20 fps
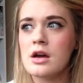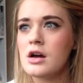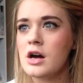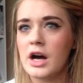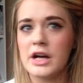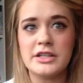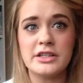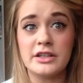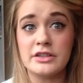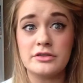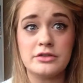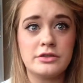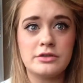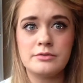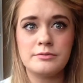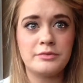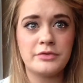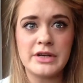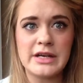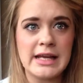I don't know,
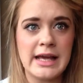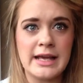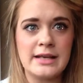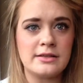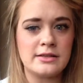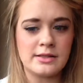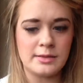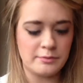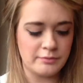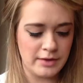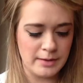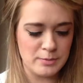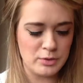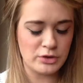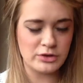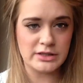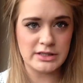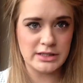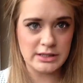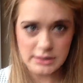3 days or something,
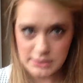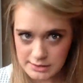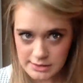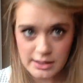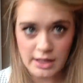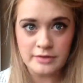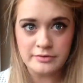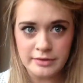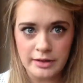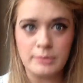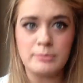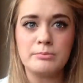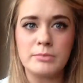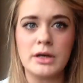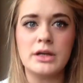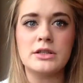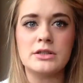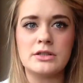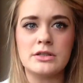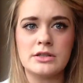because I did nothing
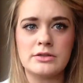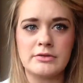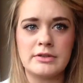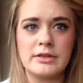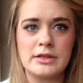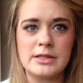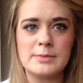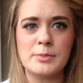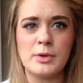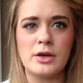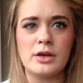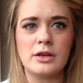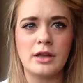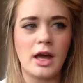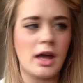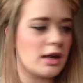but just read this book.